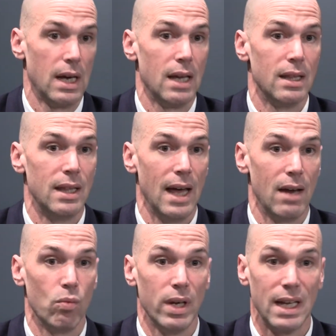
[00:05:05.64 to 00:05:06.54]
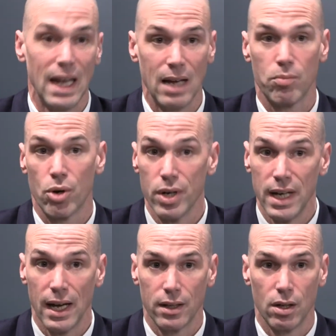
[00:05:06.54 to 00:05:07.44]
that we can't
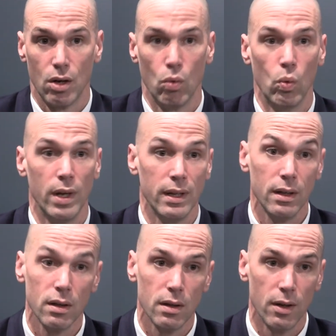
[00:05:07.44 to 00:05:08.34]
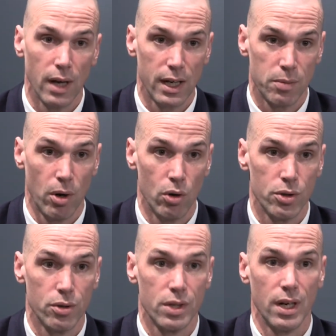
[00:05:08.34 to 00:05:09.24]
predict when the
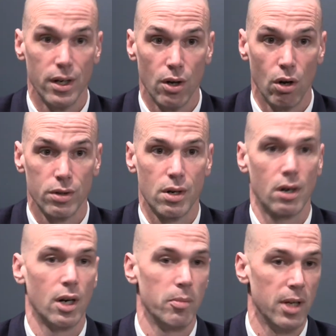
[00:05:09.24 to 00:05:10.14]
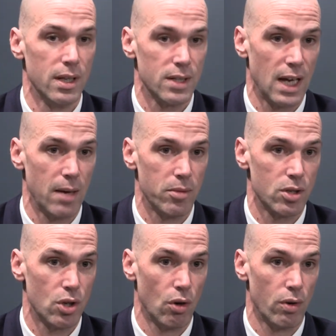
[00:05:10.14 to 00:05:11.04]
exposures in adults are going to be the same as
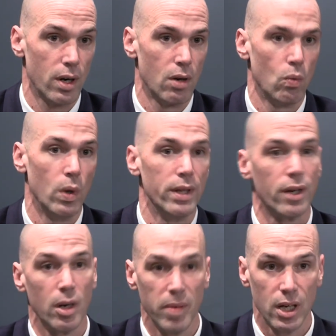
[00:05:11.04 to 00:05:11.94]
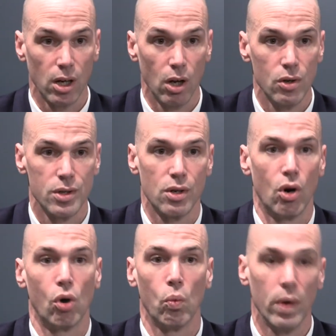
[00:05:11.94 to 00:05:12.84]
children, when they're going to be close,
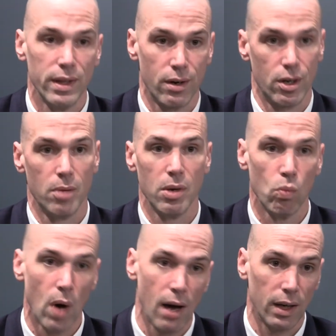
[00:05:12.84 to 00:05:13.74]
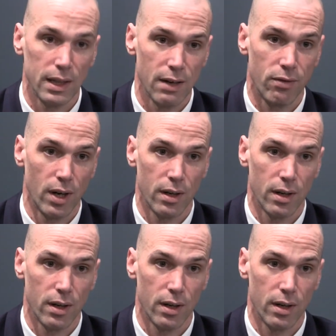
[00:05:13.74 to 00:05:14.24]
or when they're going to be wildly different.